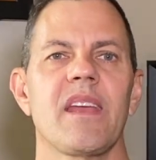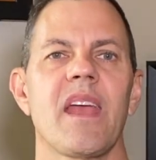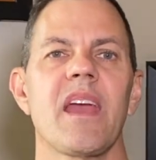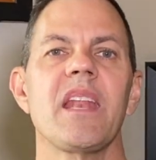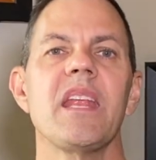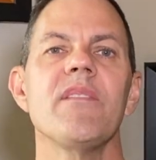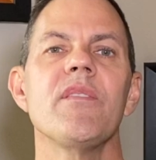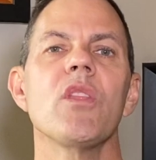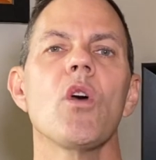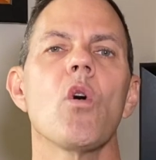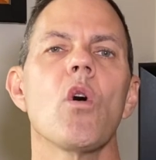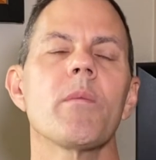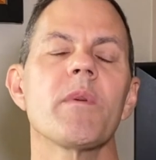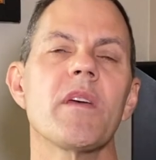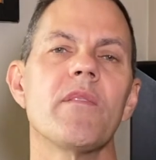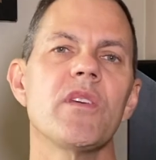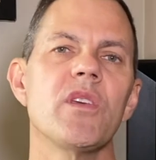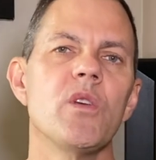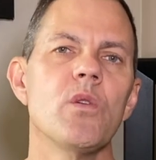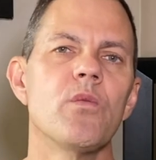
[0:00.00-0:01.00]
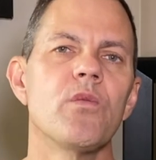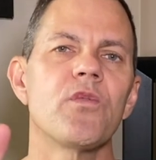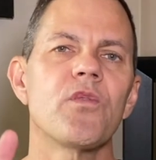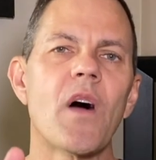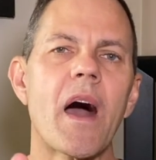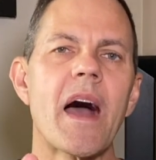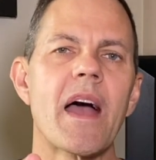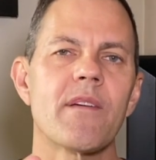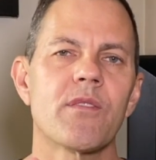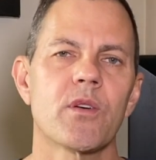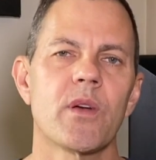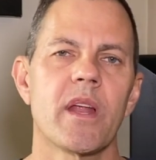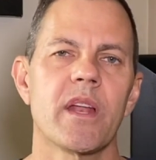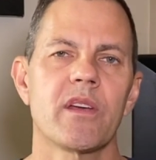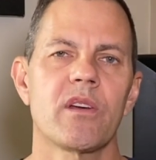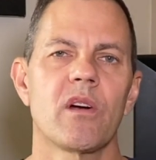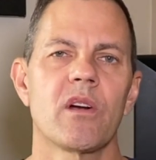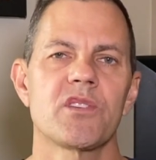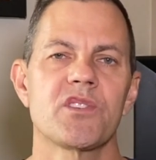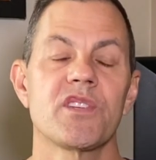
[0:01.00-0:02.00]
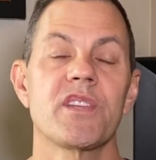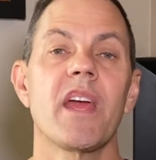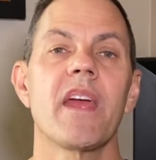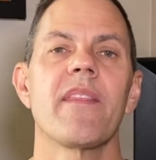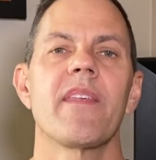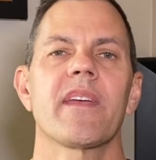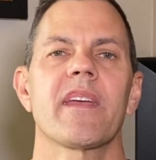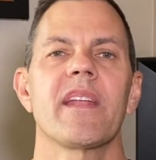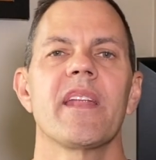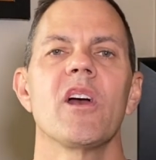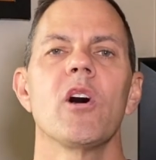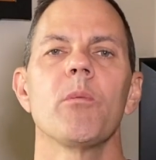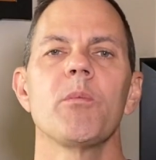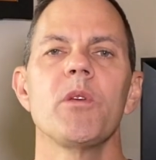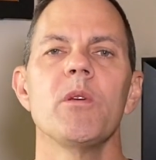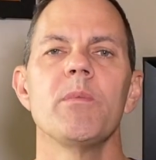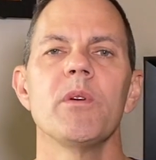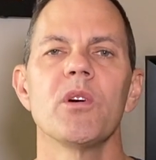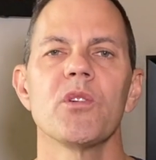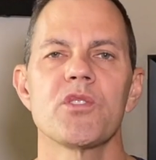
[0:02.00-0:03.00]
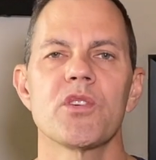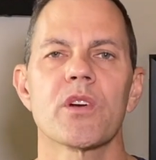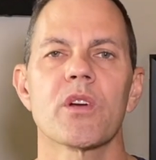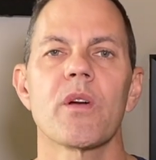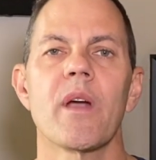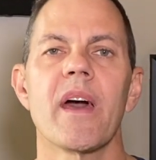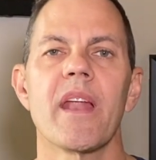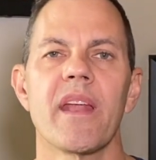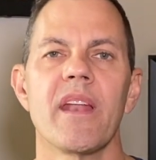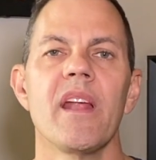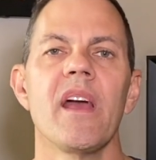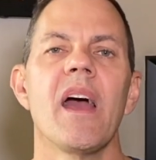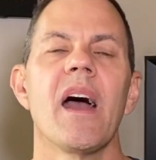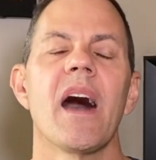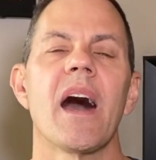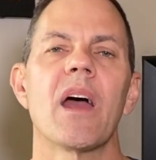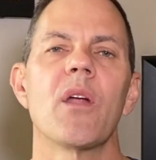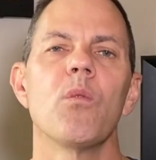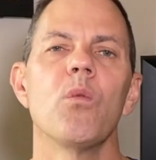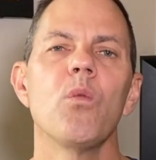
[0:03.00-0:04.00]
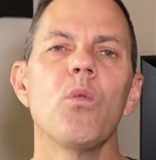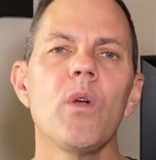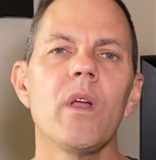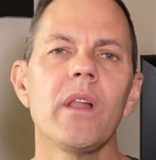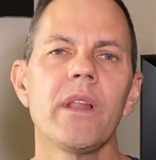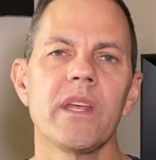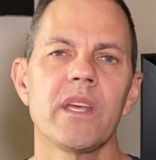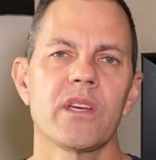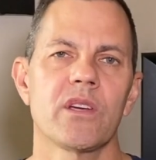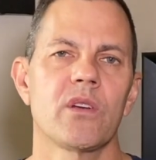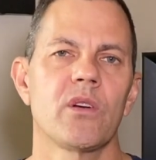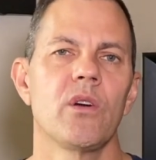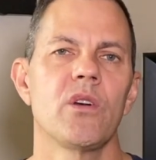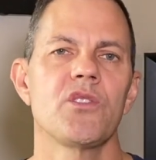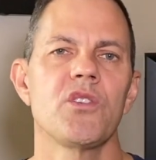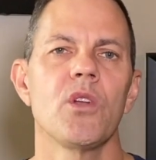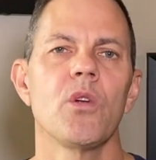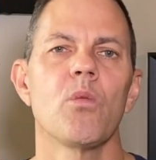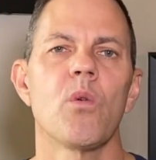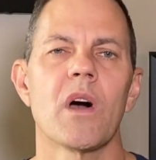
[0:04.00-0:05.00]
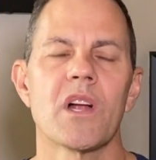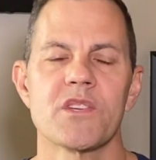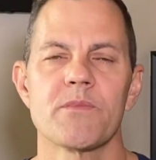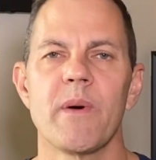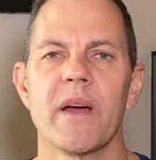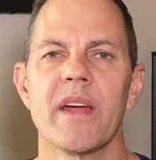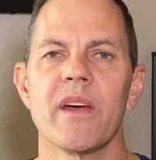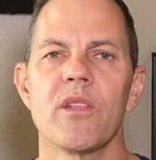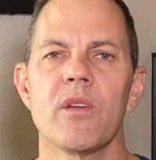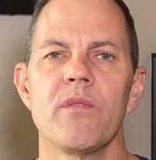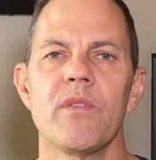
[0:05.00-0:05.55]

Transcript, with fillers: And even though I'm giving you five credit cards today that can help you build your credit, I really encourage you to watch my other